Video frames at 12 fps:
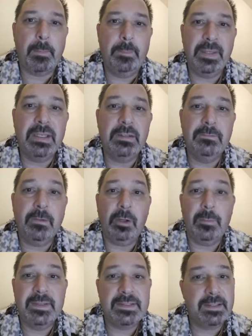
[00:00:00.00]
big in
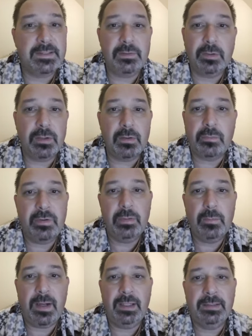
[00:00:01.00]
volume, in a sense. You can go really
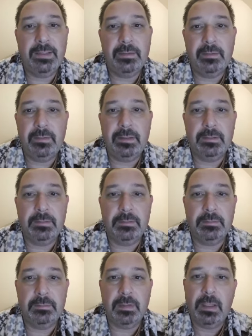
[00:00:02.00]
wild here
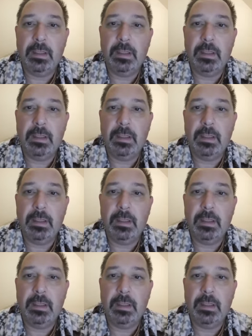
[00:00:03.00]
and